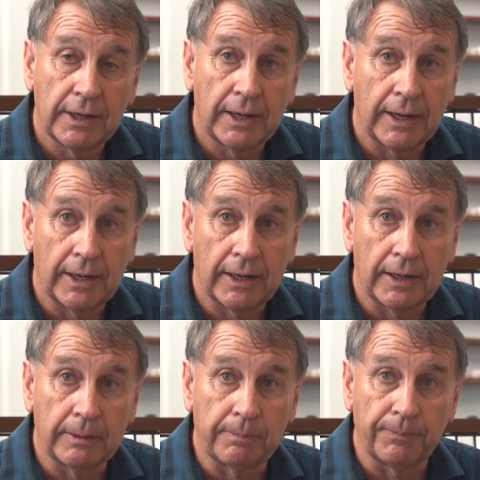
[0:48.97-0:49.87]

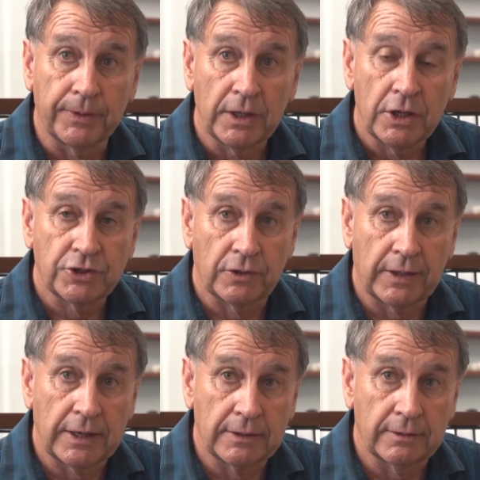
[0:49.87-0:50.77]
So
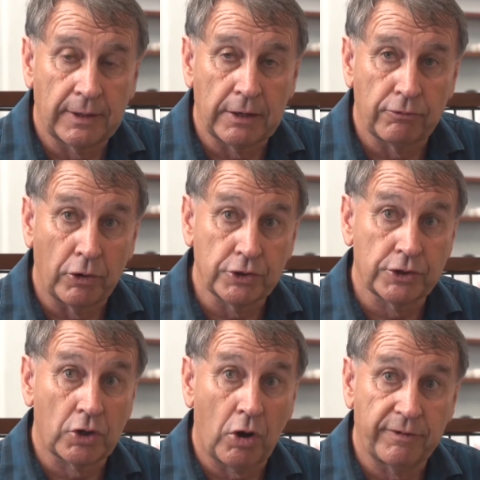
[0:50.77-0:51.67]
they roast
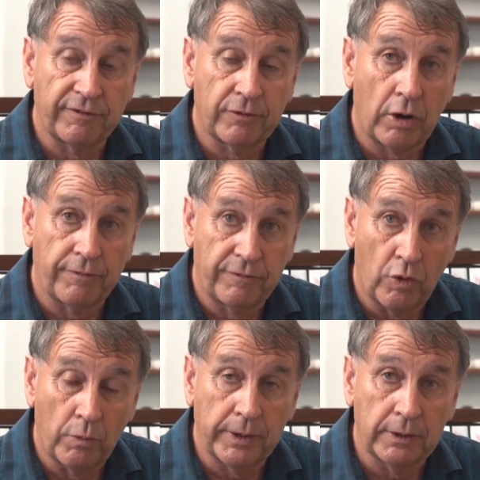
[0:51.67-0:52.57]
the coffee
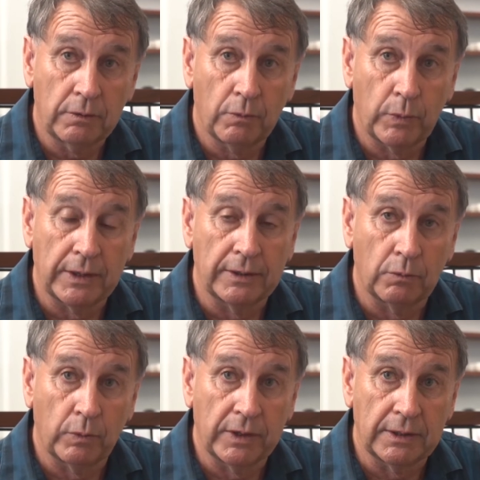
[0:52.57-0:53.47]
for me. We
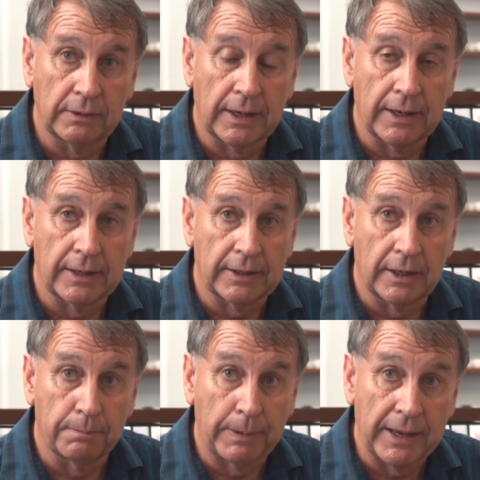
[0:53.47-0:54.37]
get
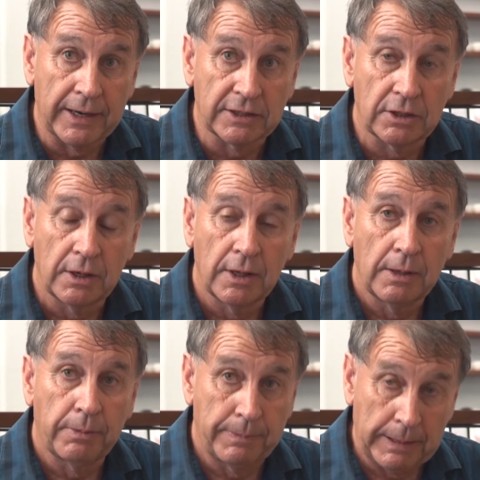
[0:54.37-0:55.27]
it bagged
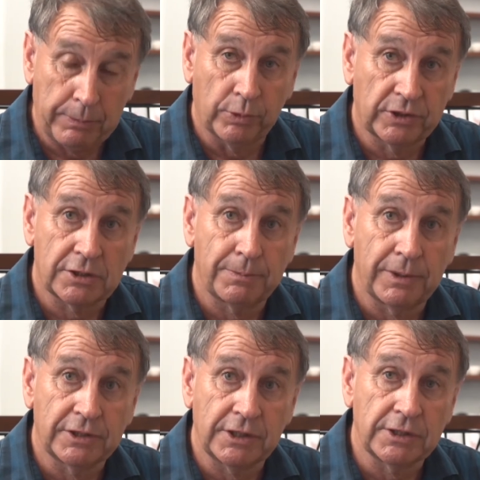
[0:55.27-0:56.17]
by people with
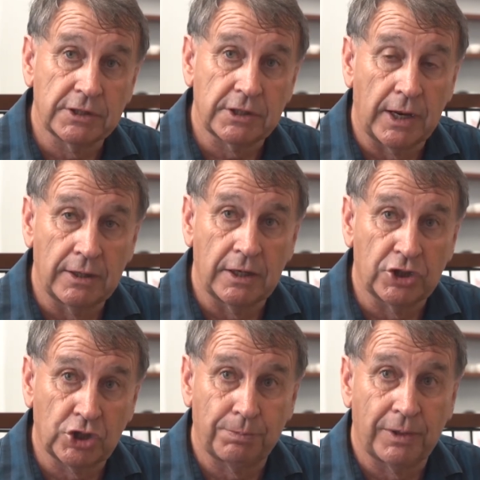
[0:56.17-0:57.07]
disabilities and then
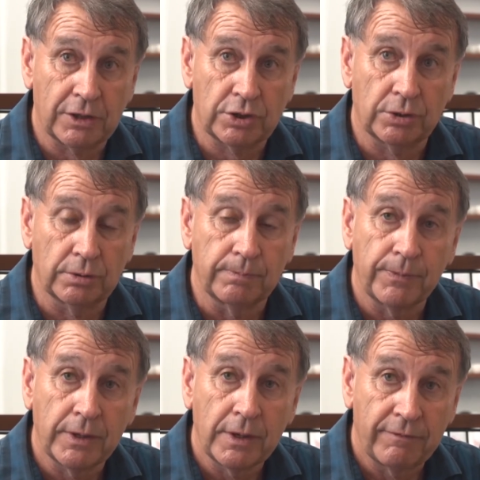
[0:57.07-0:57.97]
ship that to
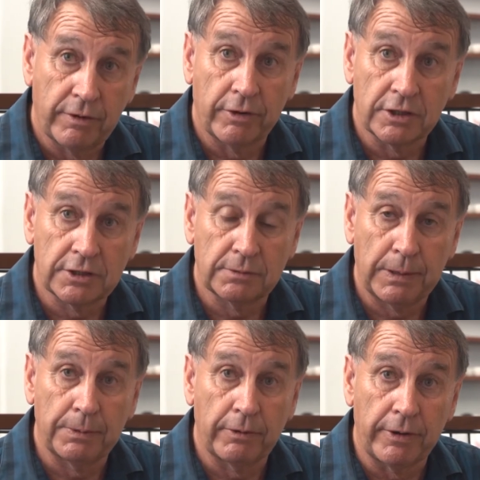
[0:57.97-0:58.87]
various
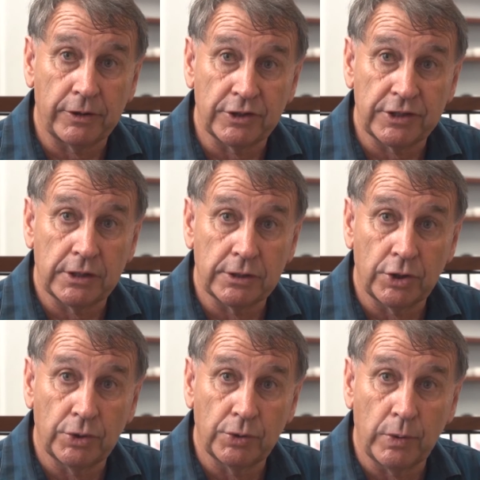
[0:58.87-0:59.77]
people around New Zealand
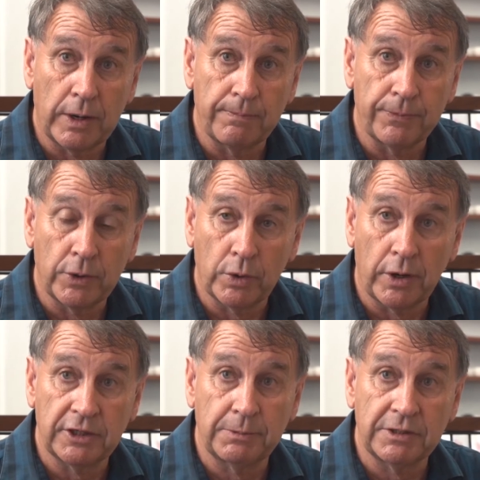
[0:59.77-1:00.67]
who would
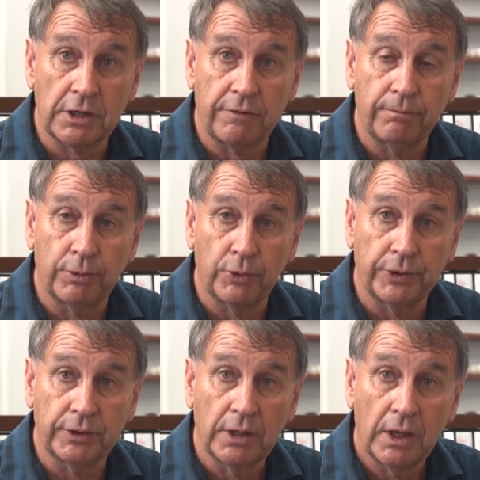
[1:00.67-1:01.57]
like to be
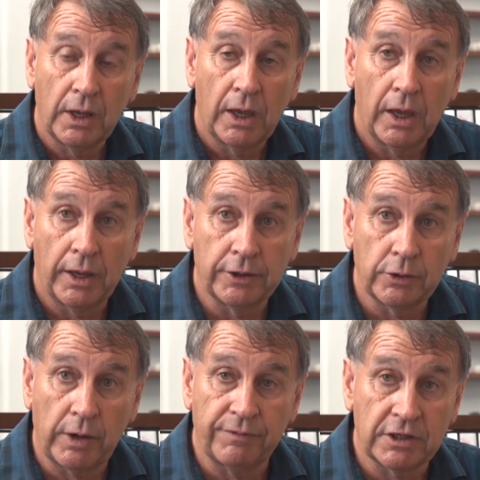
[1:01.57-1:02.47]
self-employed and who
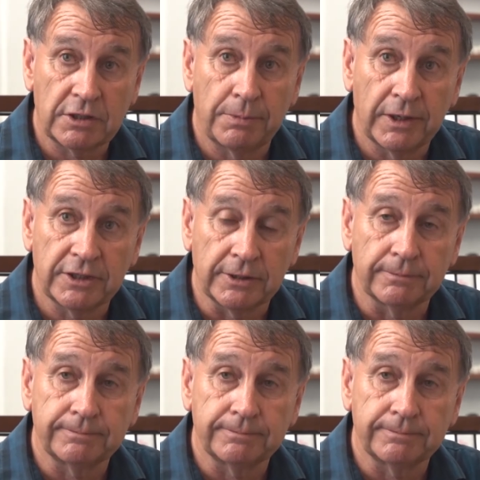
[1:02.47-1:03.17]
have a disability.